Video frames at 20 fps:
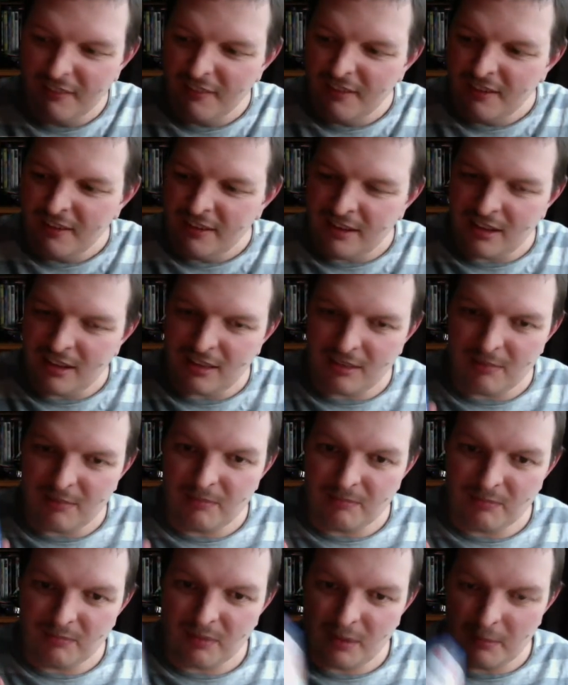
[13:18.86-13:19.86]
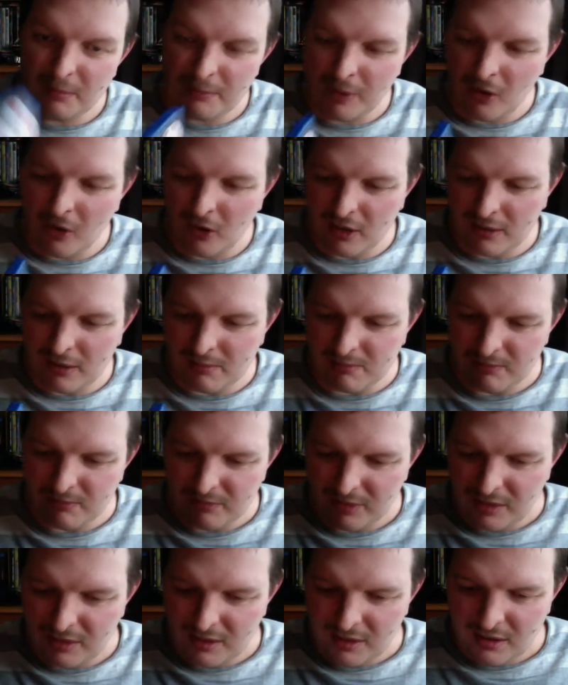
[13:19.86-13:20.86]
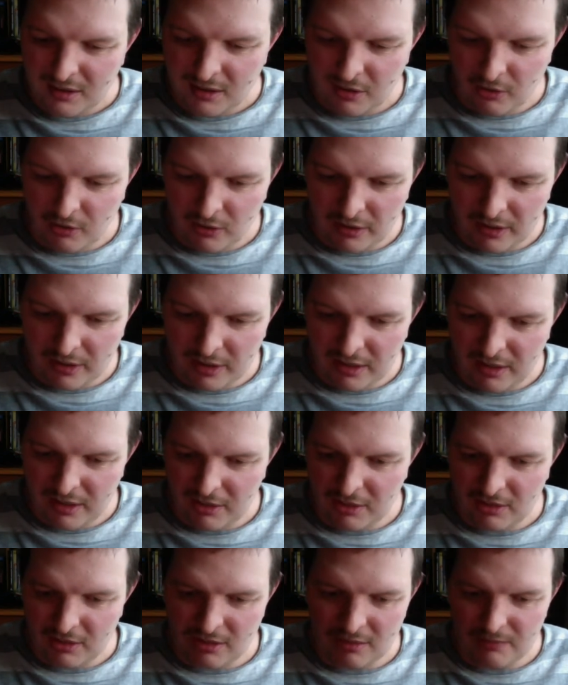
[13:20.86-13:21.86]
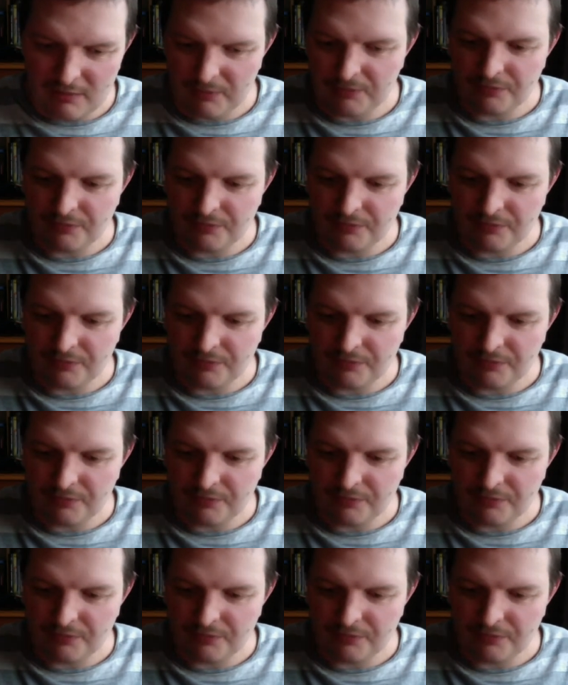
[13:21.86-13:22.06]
yes, bargain. This one is